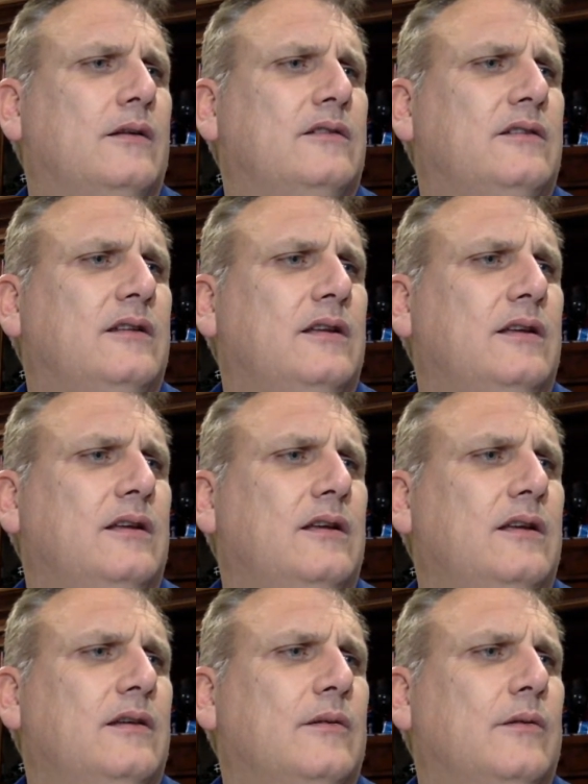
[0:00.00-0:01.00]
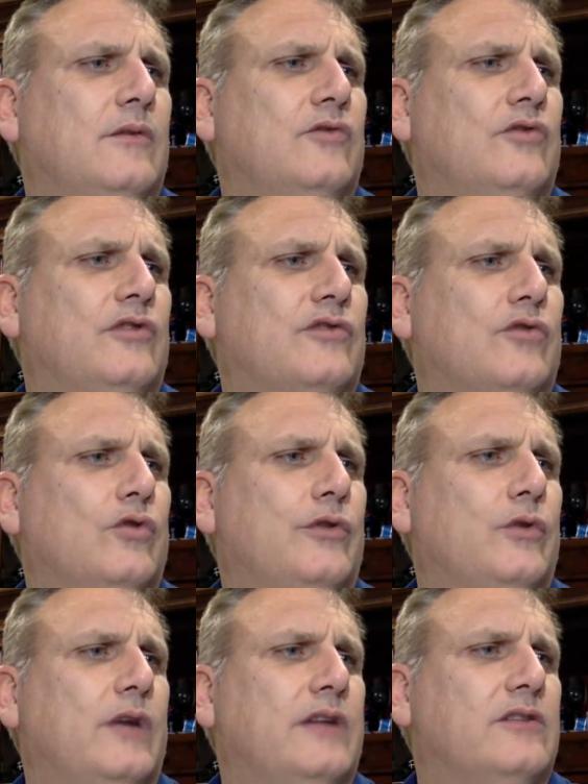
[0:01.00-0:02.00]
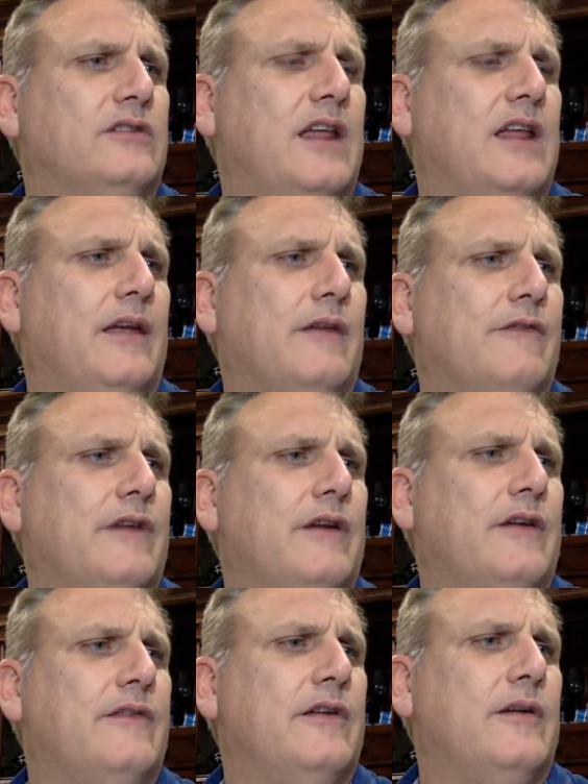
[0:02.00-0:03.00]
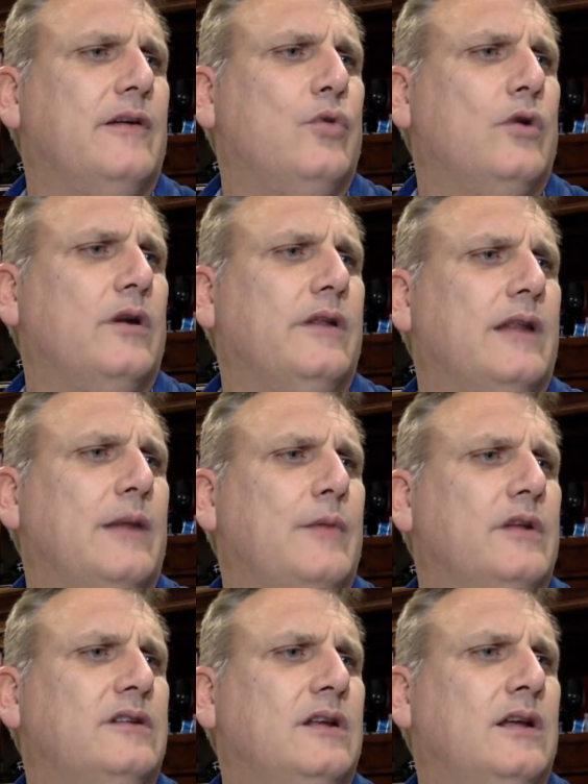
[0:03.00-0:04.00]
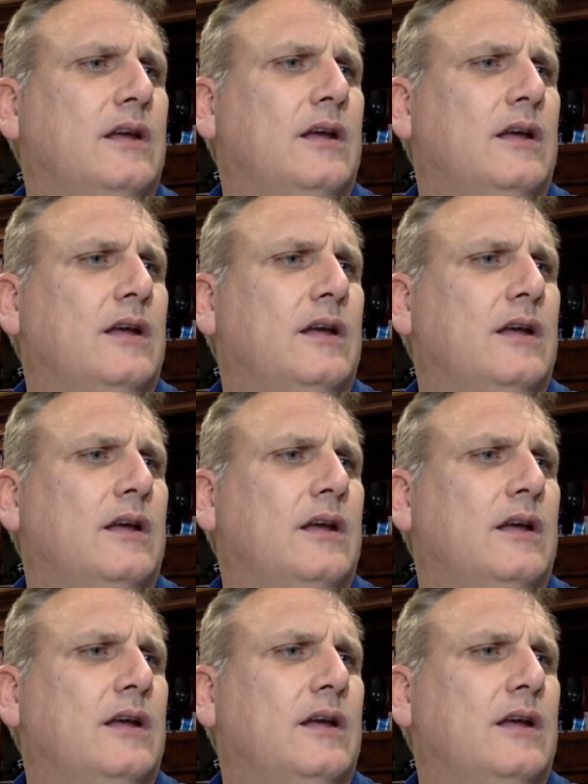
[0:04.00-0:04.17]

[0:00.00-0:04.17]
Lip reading: see. I'm just scrolling through in case there's anything very, very important that I missed.